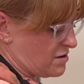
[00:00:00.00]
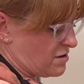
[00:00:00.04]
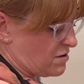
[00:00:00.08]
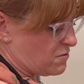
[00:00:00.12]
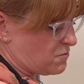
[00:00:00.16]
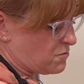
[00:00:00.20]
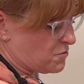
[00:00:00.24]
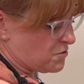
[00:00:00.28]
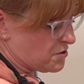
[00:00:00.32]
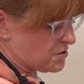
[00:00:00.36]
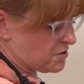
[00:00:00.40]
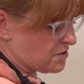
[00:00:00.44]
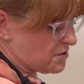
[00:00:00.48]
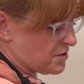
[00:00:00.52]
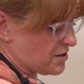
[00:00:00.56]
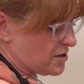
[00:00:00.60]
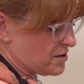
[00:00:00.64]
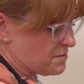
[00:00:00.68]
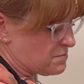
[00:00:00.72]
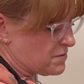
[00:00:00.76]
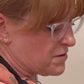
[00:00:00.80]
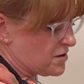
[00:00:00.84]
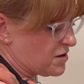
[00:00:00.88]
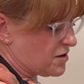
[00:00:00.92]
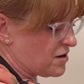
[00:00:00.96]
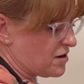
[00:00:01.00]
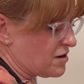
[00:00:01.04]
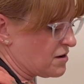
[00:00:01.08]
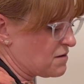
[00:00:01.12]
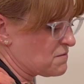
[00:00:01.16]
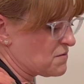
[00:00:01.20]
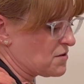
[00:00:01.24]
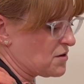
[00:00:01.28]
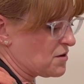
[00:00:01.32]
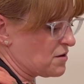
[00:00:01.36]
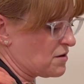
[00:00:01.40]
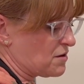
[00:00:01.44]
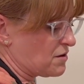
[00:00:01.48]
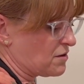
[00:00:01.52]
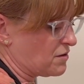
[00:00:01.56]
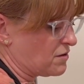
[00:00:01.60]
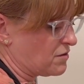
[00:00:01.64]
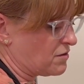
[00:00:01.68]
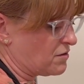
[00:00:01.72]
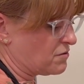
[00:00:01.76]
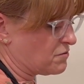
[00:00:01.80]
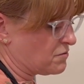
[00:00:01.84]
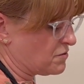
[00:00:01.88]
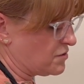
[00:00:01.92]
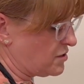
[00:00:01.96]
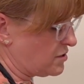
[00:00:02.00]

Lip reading: quarter cup of green